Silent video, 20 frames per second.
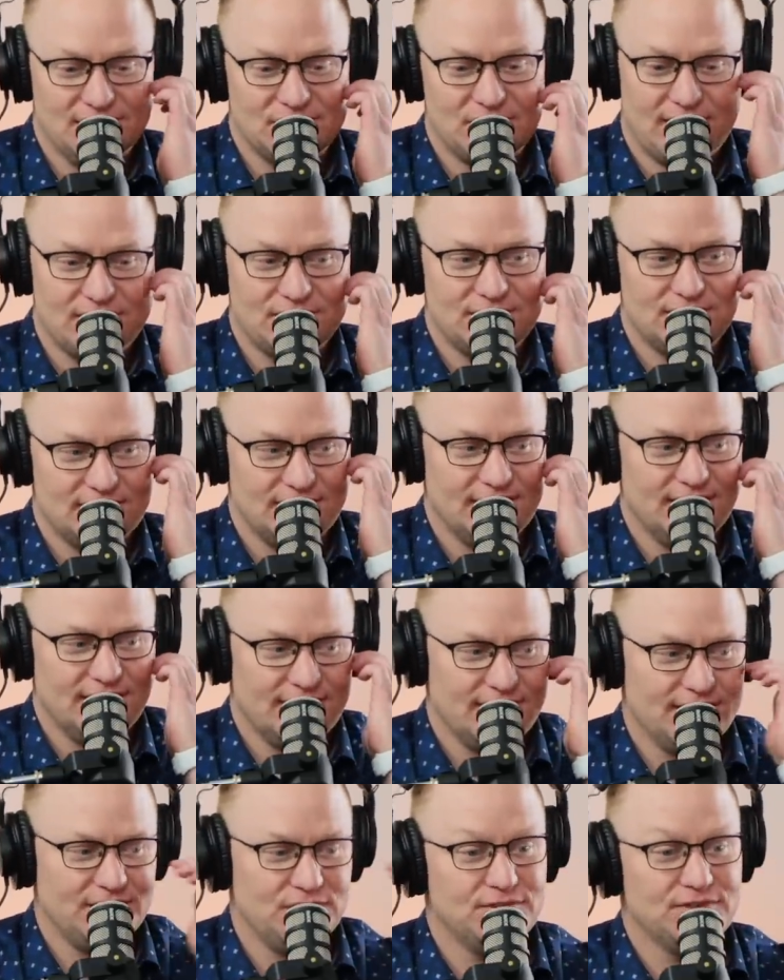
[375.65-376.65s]
Josh is a
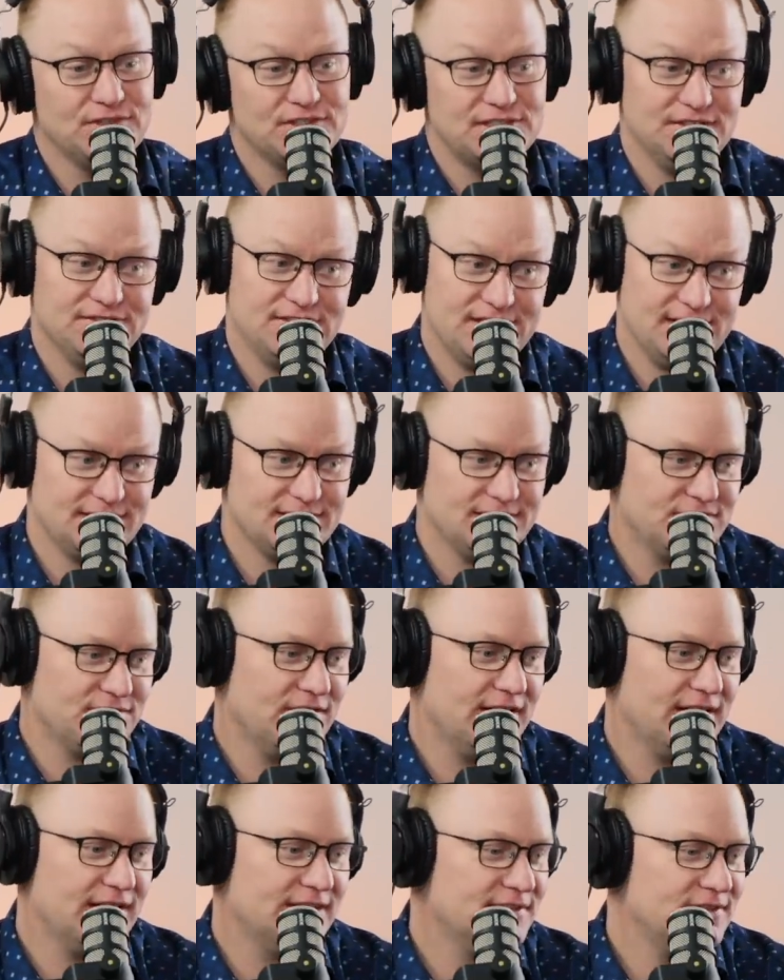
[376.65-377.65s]
uh, University of Texas
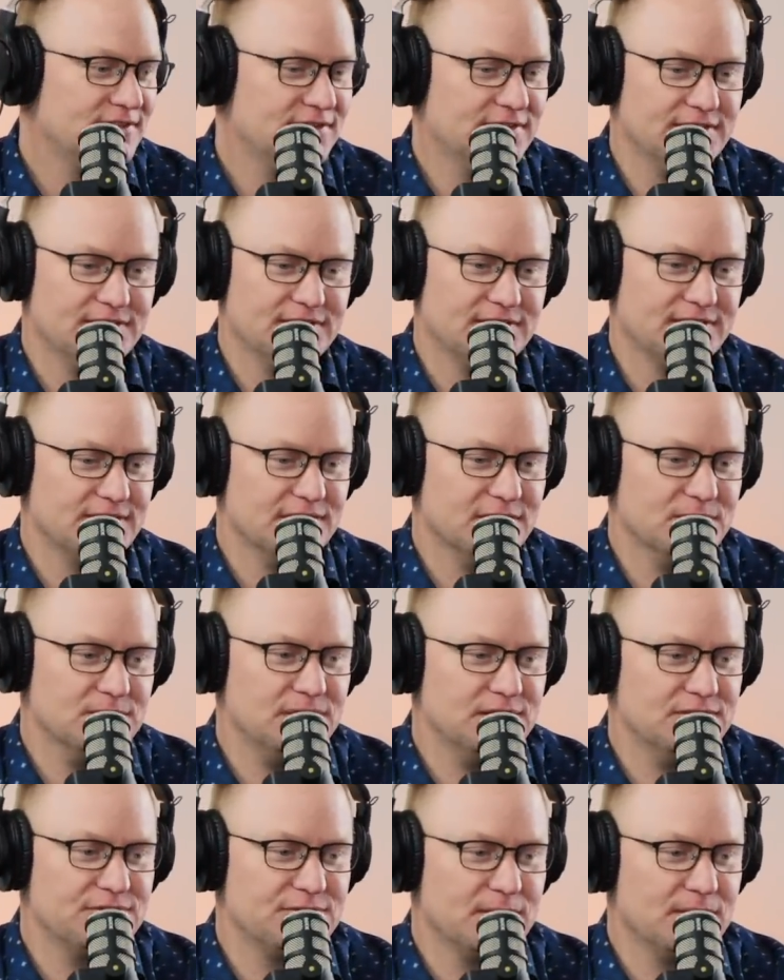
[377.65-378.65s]
grad, so they're going to
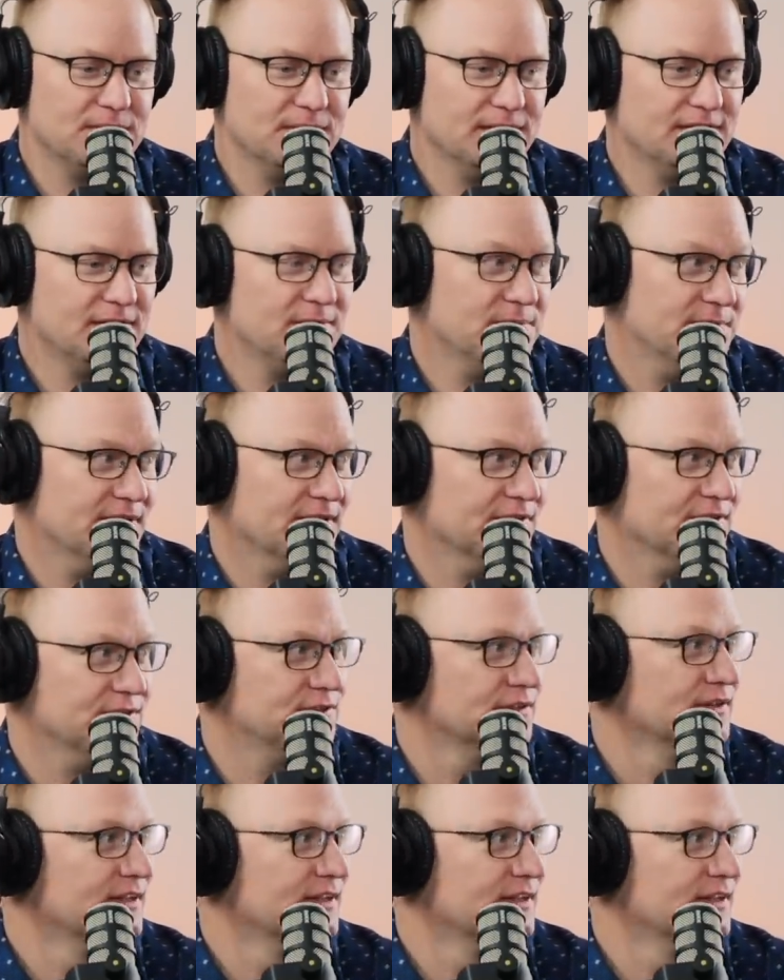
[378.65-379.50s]
beef probably a little bit on the.